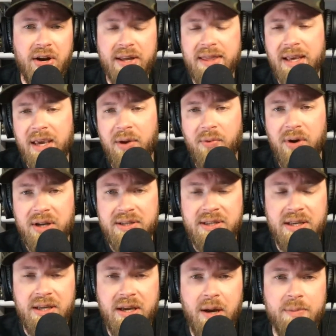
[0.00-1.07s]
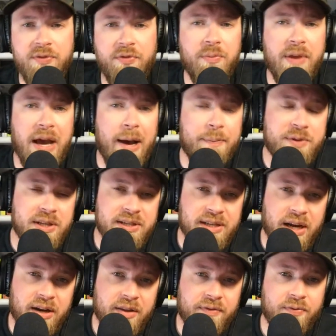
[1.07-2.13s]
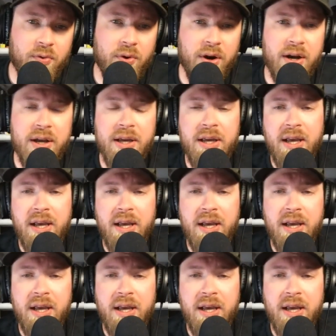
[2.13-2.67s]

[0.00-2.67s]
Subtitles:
I think it was, he comes from the opposite side of the floor